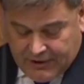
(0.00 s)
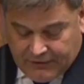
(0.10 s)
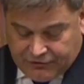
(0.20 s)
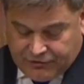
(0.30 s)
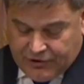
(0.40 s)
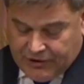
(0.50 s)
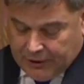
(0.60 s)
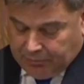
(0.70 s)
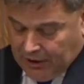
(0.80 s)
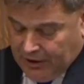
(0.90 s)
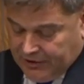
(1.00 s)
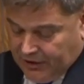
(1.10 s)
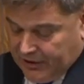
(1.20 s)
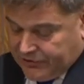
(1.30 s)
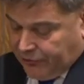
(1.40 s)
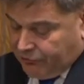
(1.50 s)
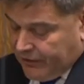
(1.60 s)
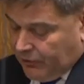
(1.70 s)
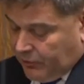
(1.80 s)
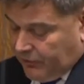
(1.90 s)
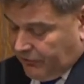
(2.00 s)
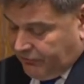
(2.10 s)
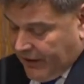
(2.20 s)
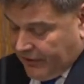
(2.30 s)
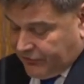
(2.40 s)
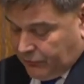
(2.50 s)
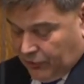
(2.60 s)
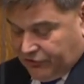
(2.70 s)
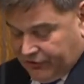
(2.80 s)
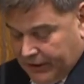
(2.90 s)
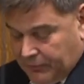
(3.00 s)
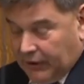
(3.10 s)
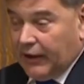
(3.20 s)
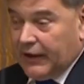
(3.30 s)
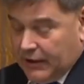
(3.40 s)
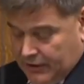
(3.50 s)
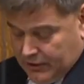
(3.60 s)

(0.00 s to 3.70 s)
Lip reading: that turning a blind eye to the real-world effects of what seemingly